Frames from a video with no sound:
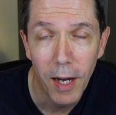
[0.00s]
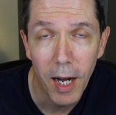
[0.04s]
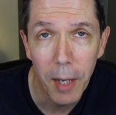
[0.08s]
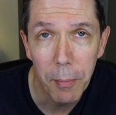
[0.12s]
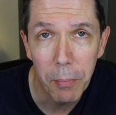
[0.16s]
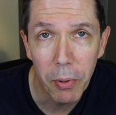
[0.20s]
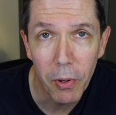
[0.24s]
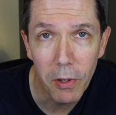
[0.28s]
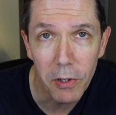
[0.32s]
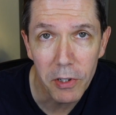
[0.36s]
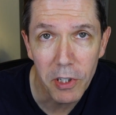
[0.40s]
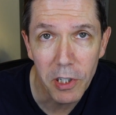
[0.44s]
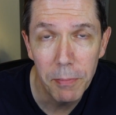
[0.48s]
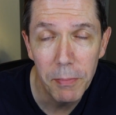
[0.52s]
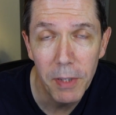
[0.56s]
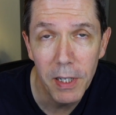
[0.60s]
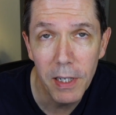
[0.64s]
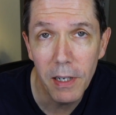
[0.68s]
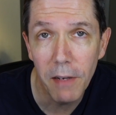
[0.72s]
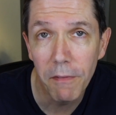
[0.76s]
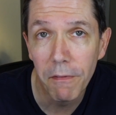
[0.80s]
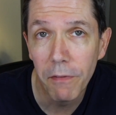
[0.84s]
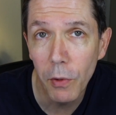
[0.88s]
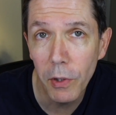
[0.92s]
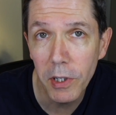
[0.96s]
I'm Paul
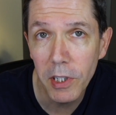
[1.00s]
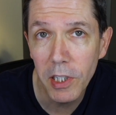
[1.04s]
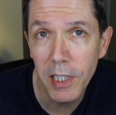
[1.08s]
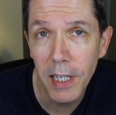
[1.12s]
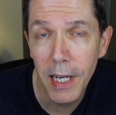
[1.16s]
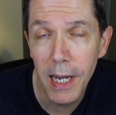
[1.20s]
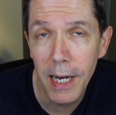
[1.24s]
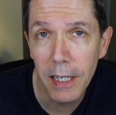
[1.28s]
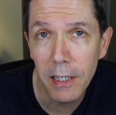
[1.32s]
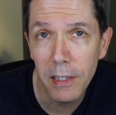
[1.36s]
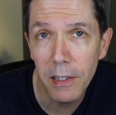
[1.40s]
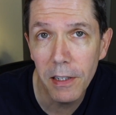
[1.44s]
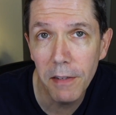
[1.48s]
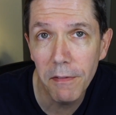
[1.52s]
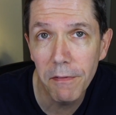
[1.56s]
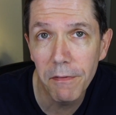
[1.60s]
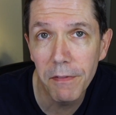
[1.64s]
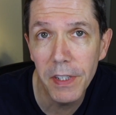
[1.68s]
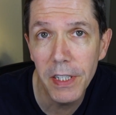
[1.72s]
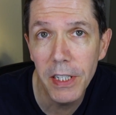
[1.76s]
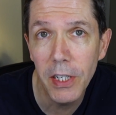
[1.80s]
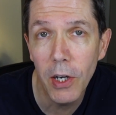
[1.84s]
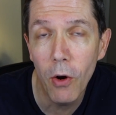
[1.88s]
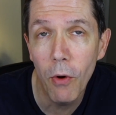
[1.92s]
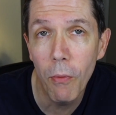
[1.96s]
Schmidt, a voice actor,
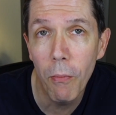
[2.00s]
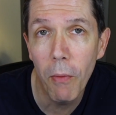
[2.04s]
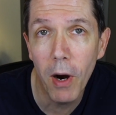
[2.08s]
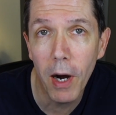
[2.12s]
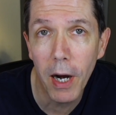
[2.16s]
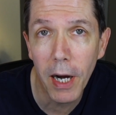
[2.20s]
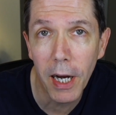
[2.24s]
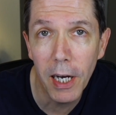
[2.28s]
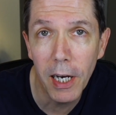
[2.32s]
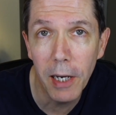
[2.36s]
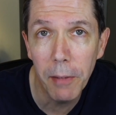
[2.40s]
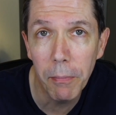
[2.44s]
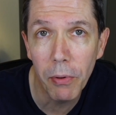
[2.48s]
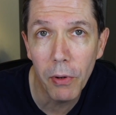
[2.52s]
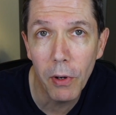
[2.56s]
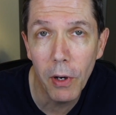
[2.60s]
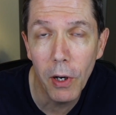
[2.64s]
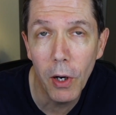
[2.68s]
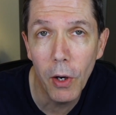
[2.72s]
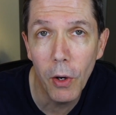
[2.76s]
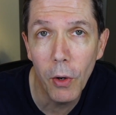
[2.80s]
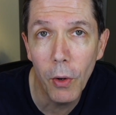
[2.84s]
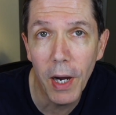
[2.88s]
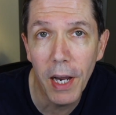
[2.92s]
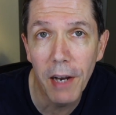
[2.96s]
VO marketing
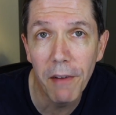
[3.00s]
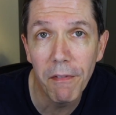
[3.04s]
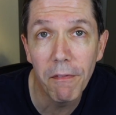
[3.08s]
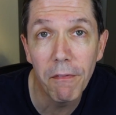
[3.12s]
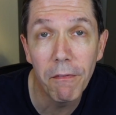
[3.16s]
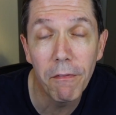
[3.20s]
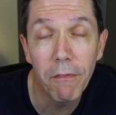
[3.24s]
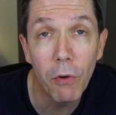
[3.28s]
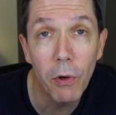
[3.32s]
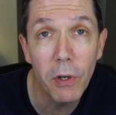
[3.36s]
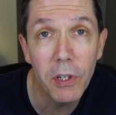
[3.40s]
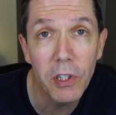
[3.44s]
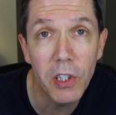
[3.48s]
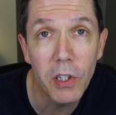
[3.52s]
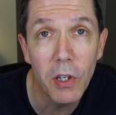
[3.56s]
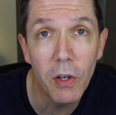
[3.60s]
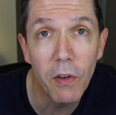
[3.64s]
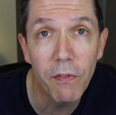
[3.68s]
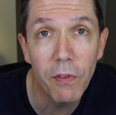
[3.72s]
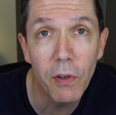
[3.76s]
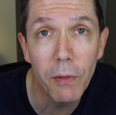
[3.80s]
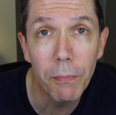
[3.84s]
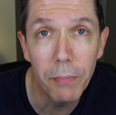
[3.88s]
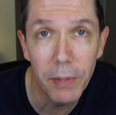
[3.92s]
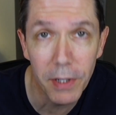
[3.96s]
pro, and
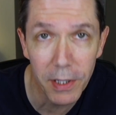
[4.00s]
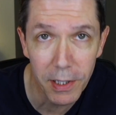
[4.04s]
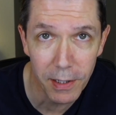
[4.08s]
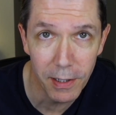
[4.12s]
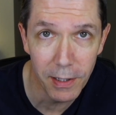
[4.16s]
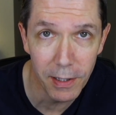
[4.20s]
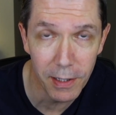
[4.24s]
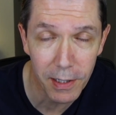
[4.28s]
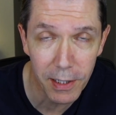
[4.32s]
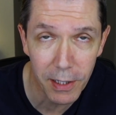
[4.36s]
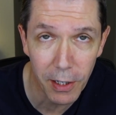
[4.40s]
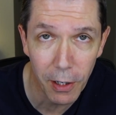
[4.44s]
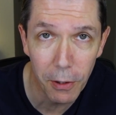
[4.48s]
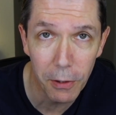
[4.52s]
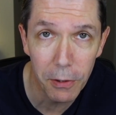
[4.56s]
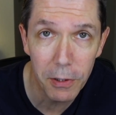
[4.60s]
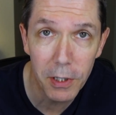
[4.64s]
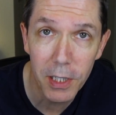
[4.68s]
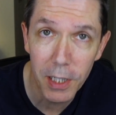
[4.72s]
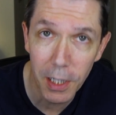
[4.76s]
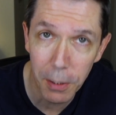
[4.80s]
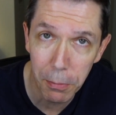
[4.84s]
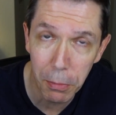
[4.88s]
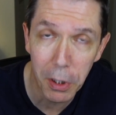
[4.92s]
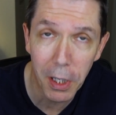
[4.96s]
VoiceOver business coach,
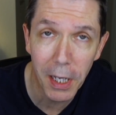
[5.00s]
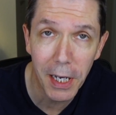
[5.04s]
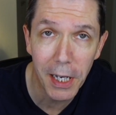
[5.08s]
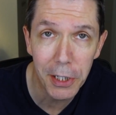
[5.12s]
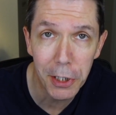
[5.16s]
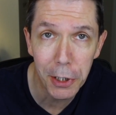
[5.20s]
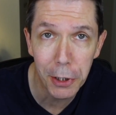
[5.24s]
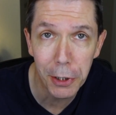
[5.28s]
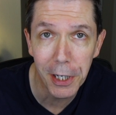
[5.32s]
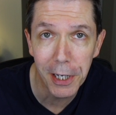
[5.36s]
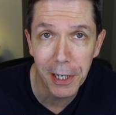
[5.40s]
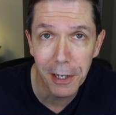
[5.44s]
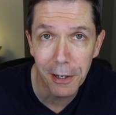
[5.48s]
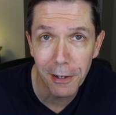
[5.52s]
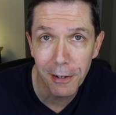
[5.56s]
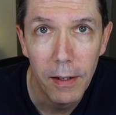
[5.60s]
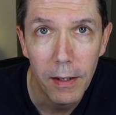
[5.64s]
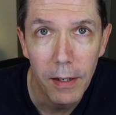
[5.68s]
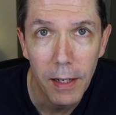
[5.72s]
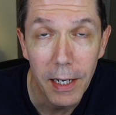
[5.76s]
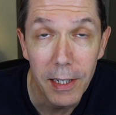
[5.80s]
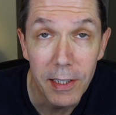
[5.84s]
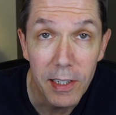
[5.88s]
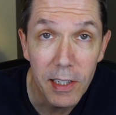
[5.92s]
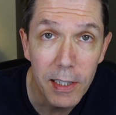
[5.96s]
and I'm glad you're here.
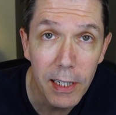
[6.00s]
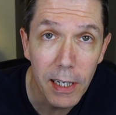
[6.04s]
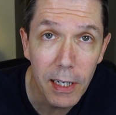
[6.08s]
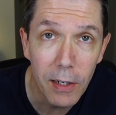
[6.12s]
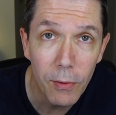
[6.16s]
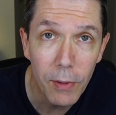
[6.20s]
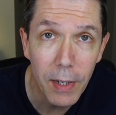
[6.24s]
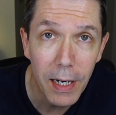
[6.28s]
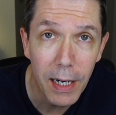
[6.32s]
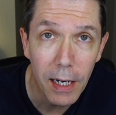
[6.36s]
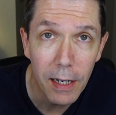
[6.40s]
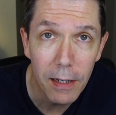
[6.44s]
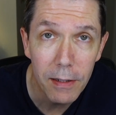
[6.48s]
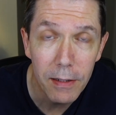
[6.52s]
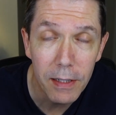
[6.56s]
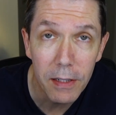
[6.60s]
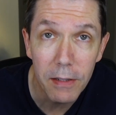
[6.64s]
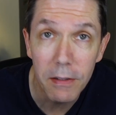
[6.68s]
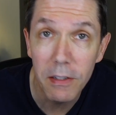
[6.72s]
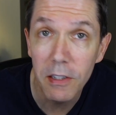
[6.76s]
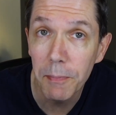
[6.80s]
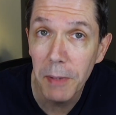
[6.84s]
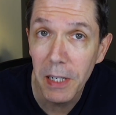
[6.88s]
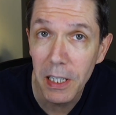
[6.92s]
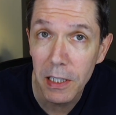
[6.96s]
And stick around,
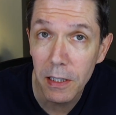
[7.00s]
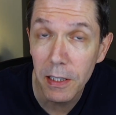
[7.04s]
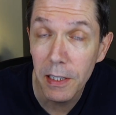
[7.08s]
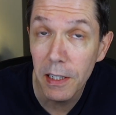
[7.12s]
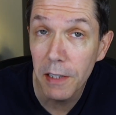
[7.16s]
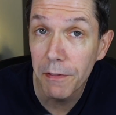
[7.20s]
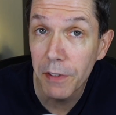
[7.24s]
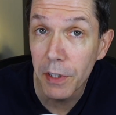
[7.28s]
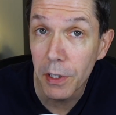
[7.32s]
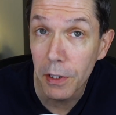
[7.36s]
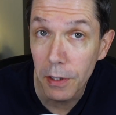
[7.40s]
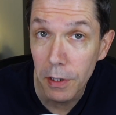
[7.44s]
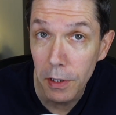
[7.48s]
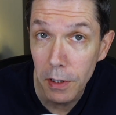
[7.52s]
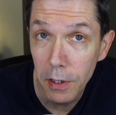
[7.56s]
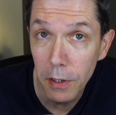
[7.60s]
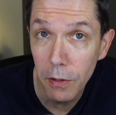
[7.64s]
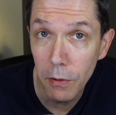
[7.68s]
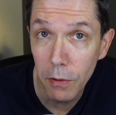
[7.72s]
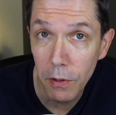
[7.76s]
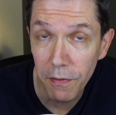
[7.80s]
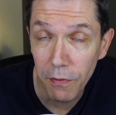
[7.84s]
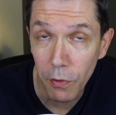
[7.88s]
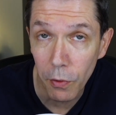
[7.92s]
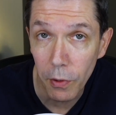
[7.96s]
especially if you're new
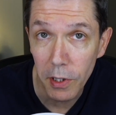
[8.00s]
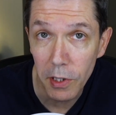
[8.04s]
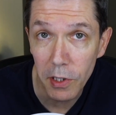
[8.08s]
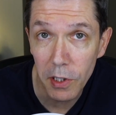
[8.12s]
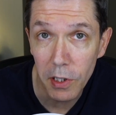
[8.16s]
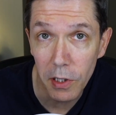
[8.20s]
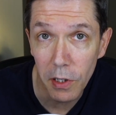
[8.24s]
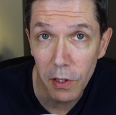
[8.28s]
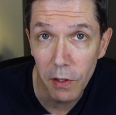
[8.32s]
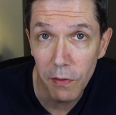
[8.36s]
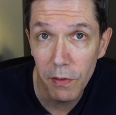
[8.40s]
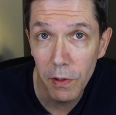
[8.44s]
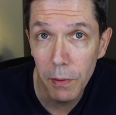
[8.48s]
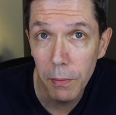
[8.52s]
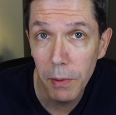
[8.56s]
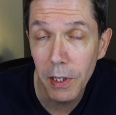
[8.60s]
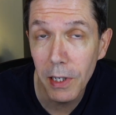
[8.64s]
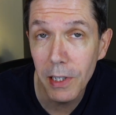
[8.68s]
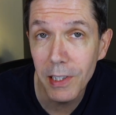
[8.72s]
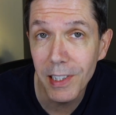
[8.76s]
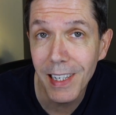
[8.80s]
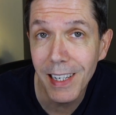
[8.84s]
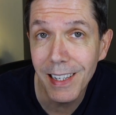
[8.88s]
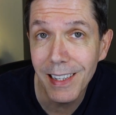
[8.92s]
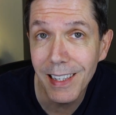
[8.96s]
to VoiceOver,
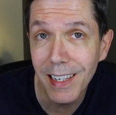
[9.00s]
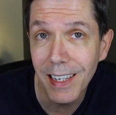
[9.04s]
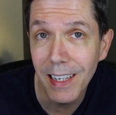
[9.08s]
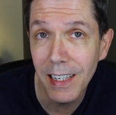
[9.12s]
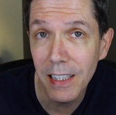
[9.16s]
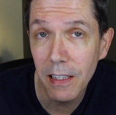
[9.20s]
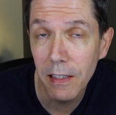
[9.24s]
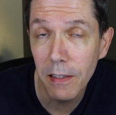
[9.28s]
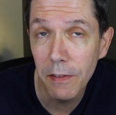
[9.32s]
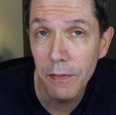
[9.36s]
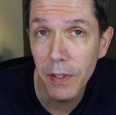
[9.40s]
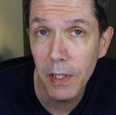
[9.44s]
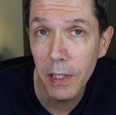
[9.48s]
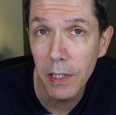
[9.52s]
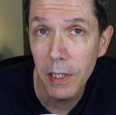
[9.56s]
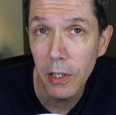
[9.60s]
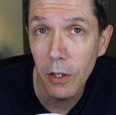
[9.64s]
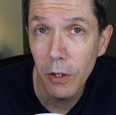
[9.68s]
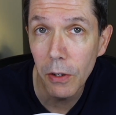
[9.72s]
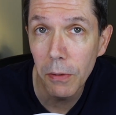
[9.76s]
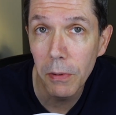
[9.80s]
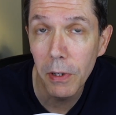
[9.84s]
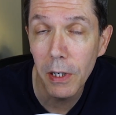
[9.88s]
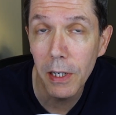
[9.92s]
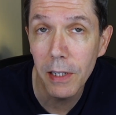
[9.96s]
because at the end of the video,
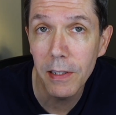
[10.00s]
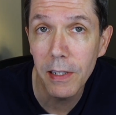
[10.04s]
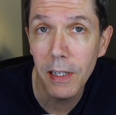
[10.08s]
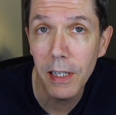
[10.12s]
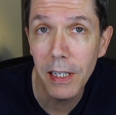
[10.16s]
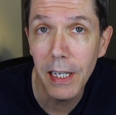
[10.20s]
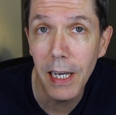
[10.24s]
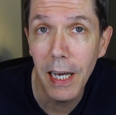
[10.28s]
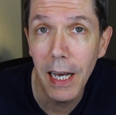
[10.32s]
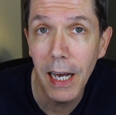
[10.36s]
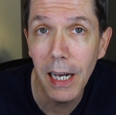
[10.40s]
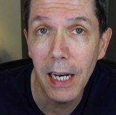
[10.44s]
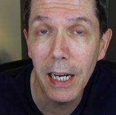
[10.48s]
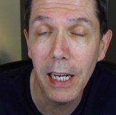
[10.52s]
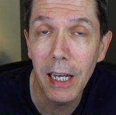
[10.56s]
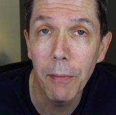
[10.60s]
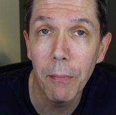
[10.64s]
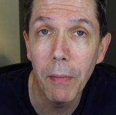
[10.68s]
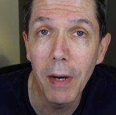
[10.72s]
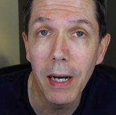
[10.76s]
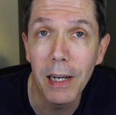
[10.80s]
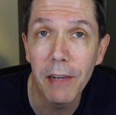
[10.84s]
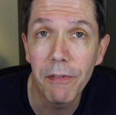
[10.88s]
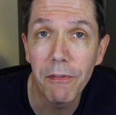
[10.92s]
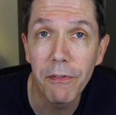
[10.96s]
I'm going to tell you how to get
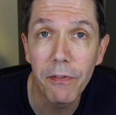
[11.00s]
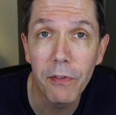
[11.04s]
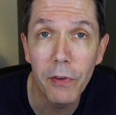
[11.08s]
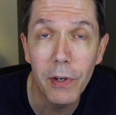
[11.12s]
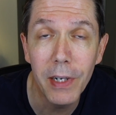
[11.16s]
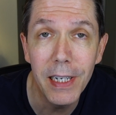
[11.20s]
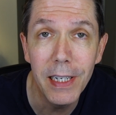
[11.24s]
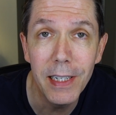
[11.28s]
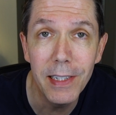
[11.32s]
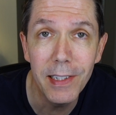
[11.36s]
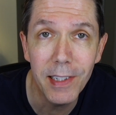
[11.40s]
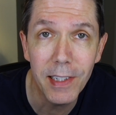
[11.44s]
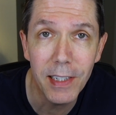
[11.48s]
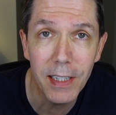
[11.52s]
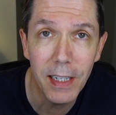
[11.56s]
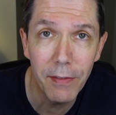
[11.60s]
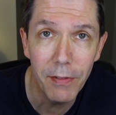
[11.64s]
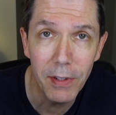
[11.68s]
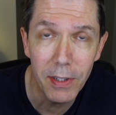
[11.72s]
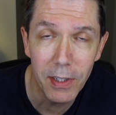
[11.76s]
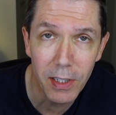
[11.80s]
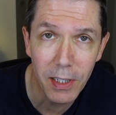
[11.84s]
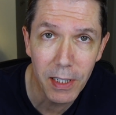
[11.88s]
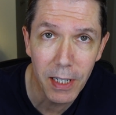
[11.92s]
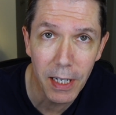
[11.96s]
my free
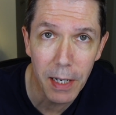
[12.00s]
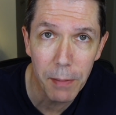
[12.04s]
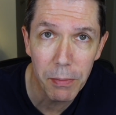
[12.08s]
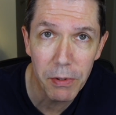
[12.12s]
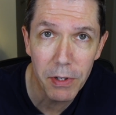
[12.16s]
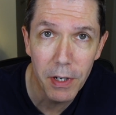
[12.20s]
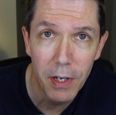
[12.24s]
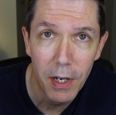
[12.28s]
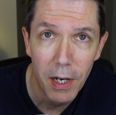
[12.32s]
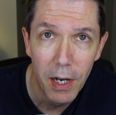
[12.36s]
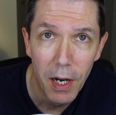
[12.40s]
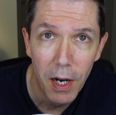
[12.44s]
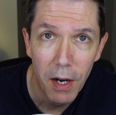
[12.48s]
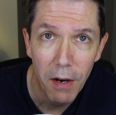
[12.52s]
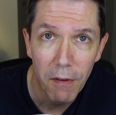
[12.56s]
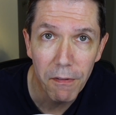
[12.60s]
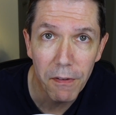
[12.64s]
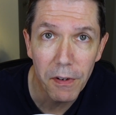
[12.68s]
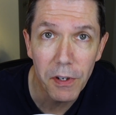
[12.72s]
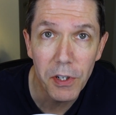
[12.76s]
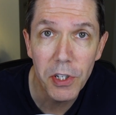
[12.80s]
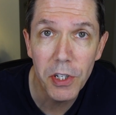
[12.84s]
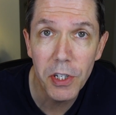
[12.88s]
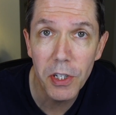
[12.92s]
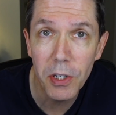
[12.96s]
7 steps for
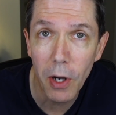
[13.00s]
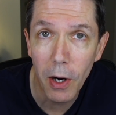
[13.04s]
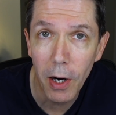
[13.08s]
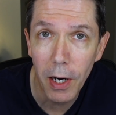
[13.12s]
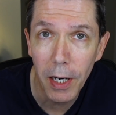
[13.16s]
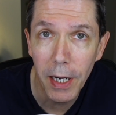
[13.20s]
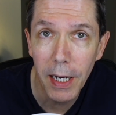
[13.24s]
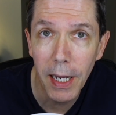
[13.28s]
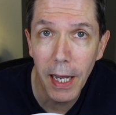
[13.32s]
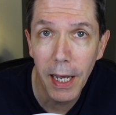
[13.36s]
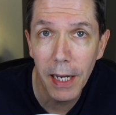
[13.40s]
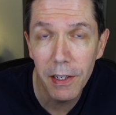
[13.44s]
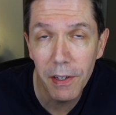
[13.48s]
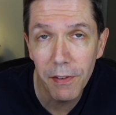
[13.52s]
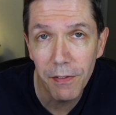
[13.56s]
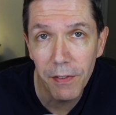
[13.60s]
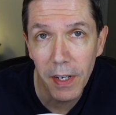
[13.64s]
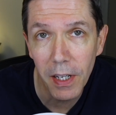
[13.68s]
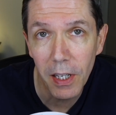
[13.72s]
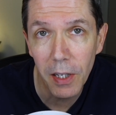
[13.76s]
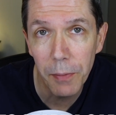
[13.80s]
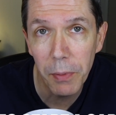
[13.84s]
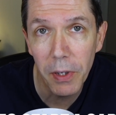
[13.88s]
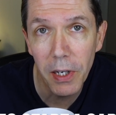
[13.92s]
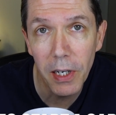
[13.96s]
starting and
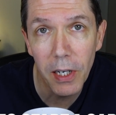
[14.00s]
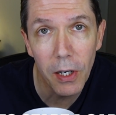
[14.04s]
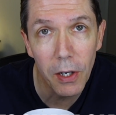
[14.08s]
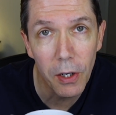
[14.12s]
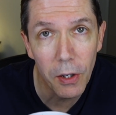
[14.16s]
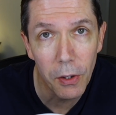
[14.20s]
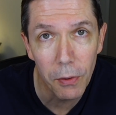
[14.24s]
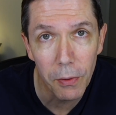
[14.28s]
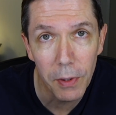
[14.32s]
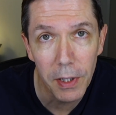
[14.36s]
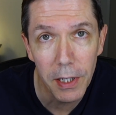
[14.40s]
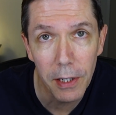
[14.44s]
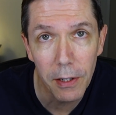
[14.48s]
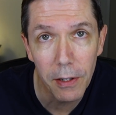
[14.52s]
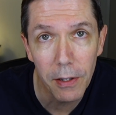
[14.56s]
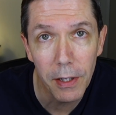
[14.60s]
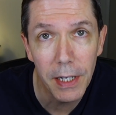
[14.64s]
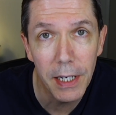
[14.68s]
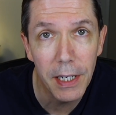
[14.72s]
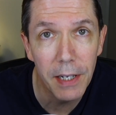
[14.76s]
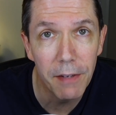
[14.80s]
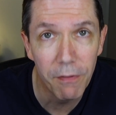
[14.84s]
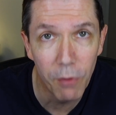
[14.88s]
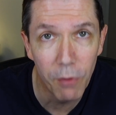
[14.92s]
developing a career in